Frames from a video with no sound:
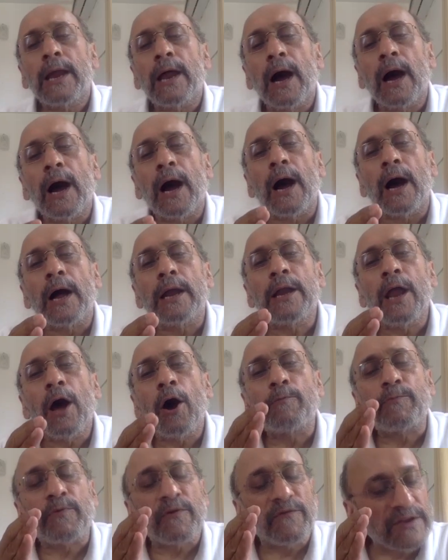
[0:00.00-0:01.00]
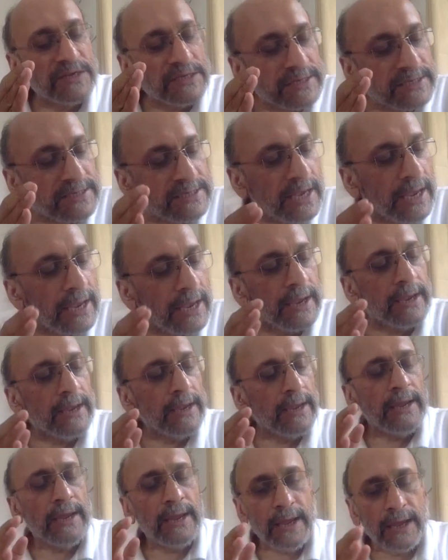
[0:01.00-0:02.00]
Uh, now, Professor
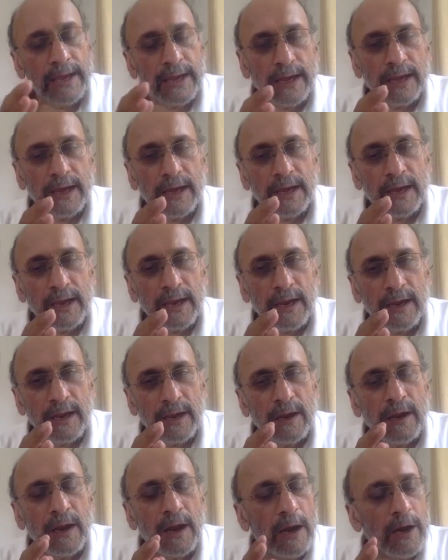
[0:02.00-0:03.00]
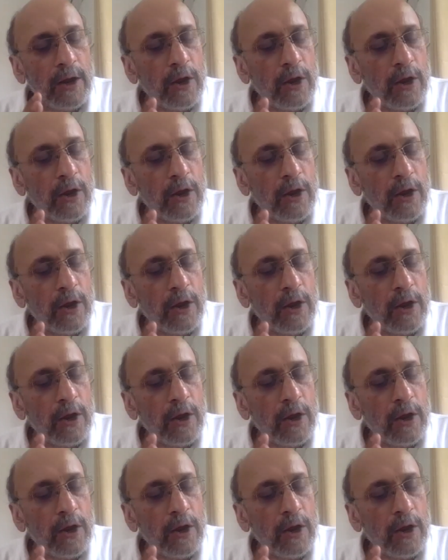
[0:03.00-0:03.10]
Singh, a